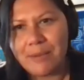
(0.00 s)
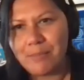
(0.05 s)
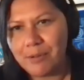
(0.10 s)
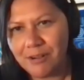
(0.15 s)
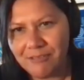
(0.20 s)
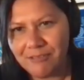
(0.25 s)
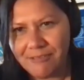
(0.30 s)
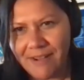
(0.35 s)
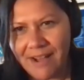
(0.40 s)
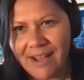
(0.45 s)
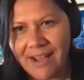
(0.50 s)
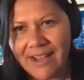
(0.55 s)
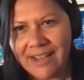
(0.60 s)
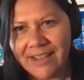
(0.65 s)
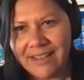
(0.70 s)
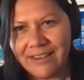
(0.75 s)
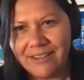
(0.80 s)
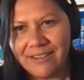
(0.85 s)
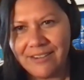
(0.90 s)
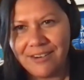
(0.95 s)

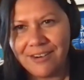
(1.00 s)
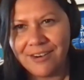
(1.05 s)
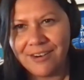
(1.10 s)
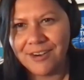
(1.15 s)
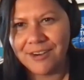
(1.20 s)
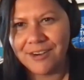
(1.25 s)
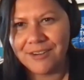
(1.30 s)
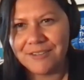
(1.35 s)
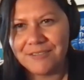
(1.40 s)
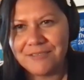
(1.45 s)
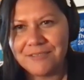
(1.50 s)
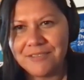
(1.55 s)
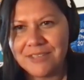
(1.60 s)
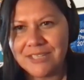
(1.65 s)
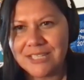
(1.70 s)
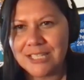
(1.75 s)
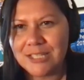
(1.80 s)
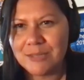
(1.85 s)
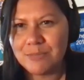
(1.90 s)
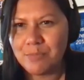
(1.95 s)
provide are the
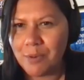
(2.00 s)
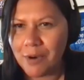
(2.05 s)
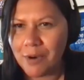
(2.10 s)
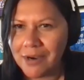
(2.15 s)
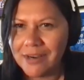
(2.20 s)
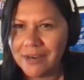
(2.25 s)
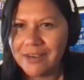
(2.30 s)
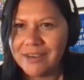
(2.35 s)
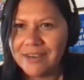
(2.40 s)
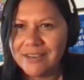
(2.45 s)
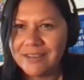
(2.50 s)
spark